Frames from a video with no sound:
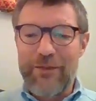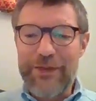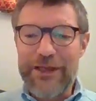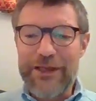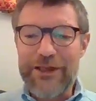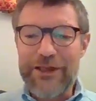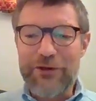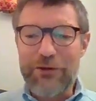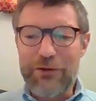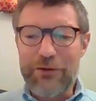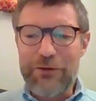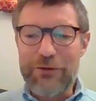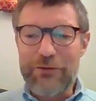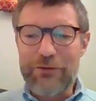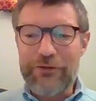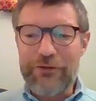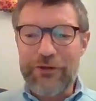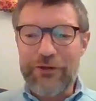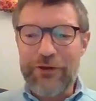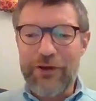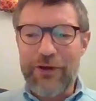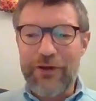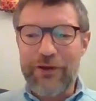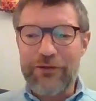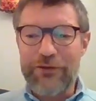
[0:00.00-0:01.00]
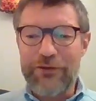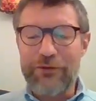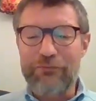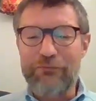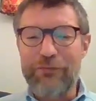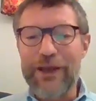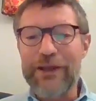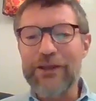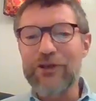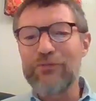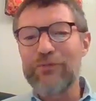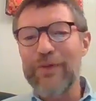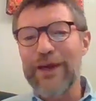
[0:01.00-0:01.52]
because the
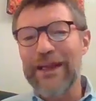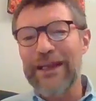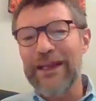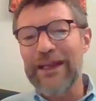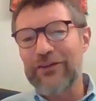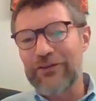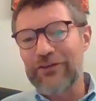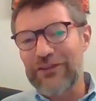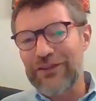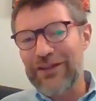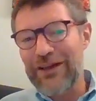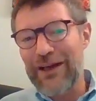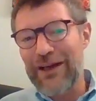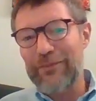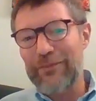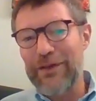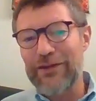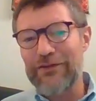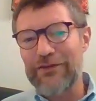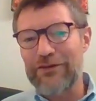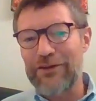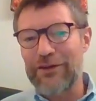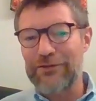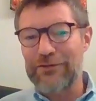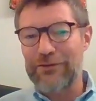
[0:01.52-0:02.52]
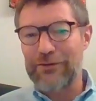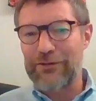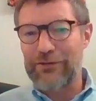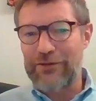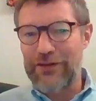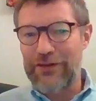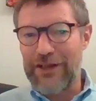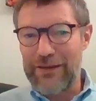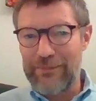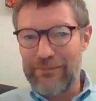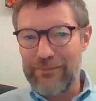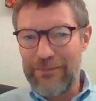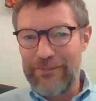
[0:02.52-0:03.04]
way you manage time is not the
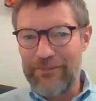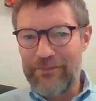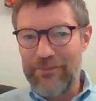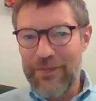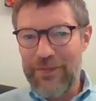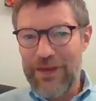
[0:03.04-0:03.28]
same.